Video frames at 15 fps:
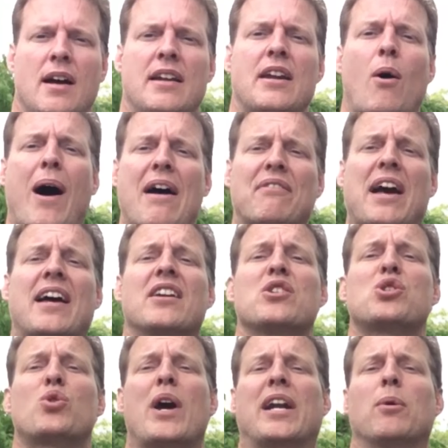Now, I've gotten
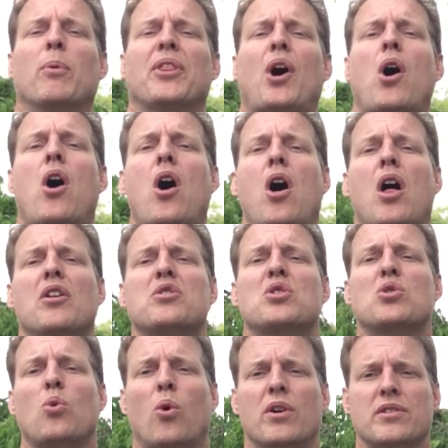distracted with all
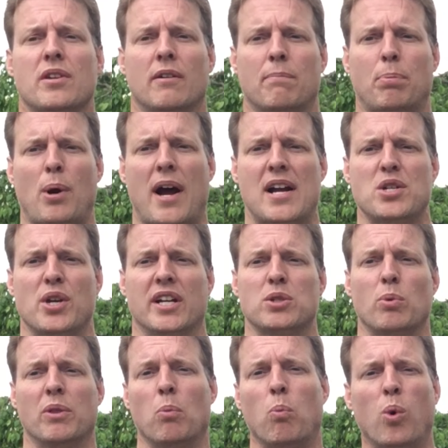sorts of projects,
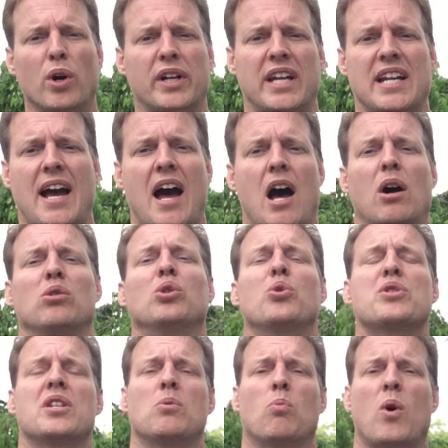with working out,
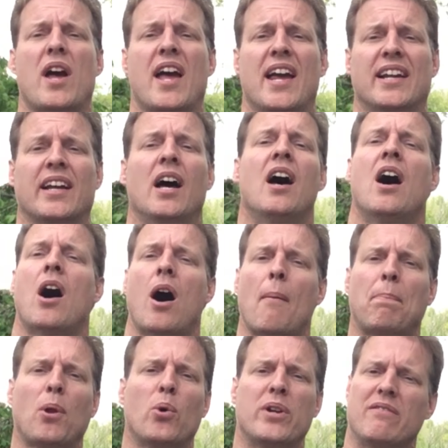losing weight,
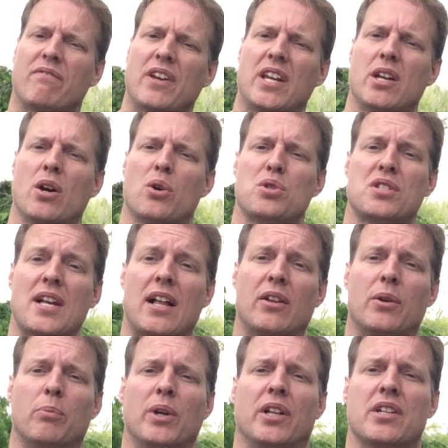uploading videos,
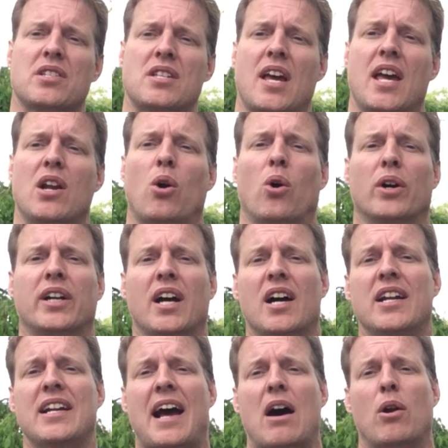selling real estate, or
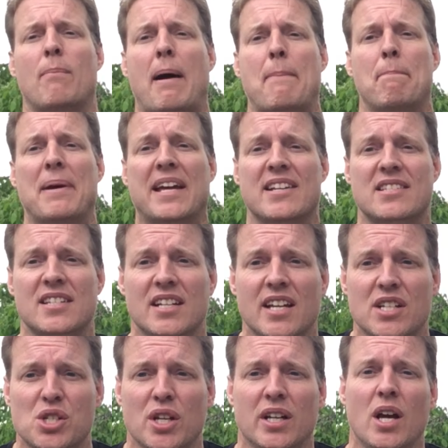cutting out on my biggest
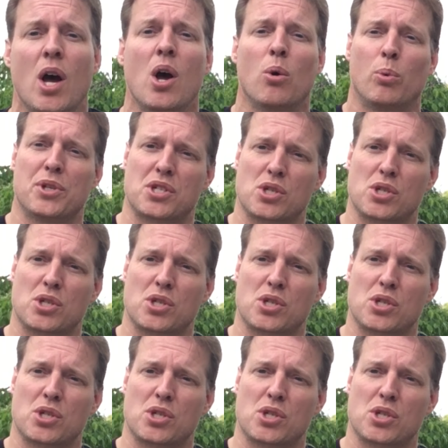addiction, which